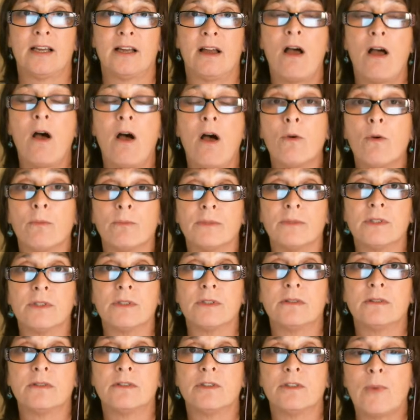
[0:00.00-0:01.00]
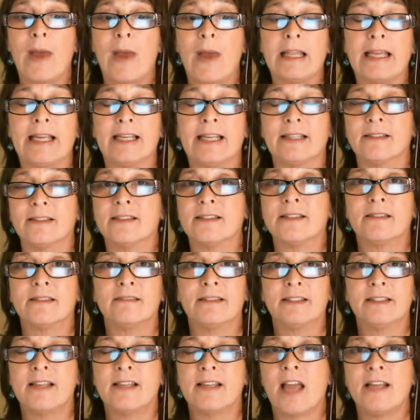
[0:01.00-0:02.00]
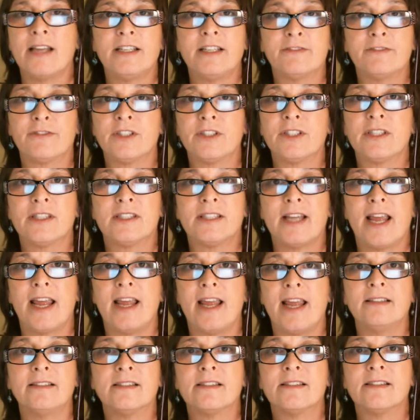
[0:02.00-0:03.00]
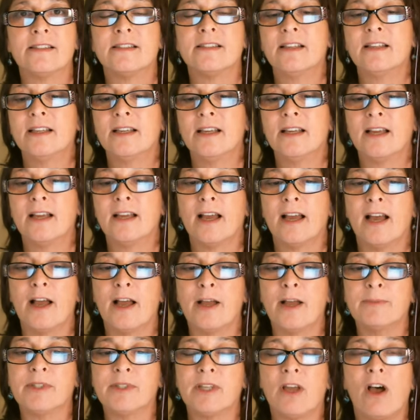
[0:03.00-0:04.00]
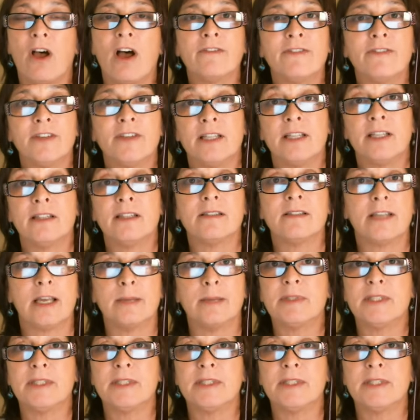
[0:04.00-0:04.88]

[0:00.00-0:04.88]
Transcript: homes, dwellings, in 9 different states, often in the same